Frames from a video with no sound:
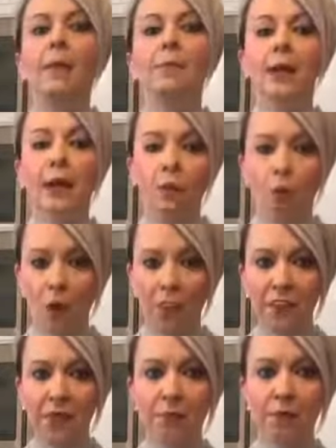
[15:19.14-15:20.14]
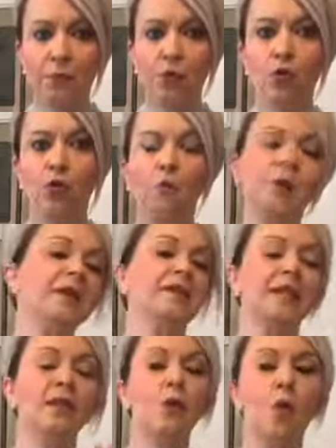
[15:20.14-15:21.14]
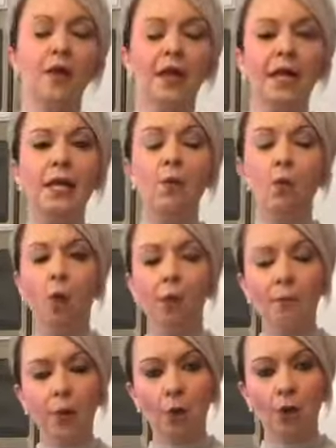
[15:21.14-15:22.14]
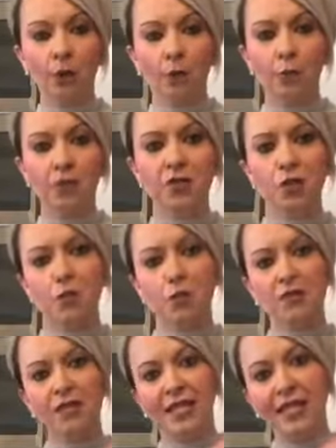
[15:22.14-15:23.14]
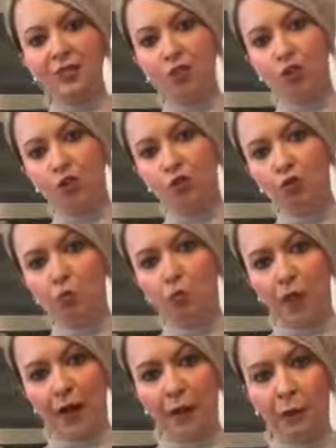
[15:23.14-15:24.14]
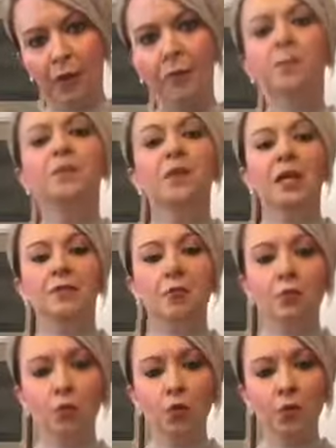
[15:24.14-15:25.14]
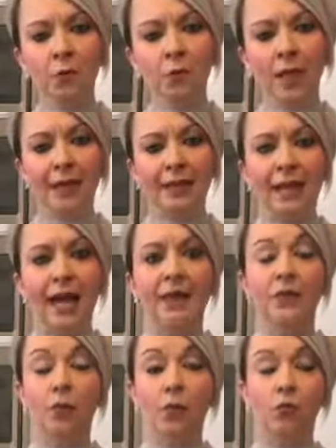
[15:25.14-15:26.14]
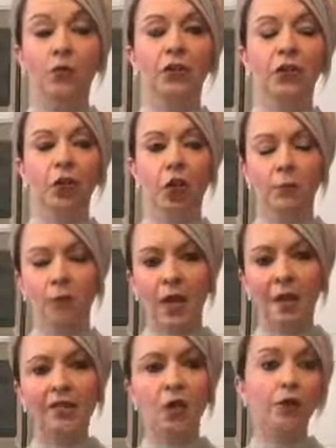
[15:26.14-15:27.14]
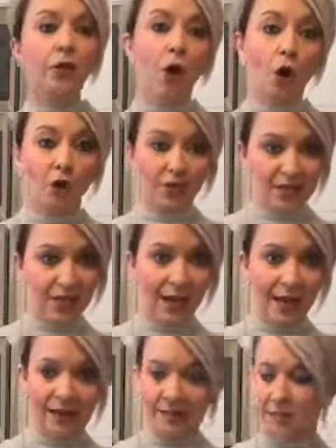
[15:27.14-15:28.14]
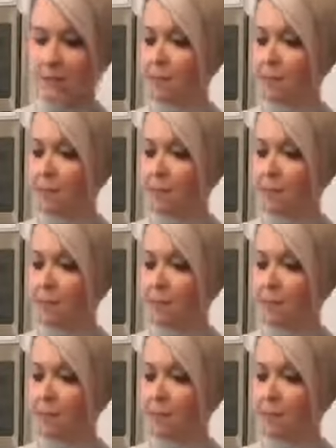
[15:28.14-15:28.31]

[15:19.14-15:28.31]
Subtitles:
But I want them to move because I don't want any one part of the Brussels sprout to get too browned. If you move them like that, they'll really caramelize on all sides.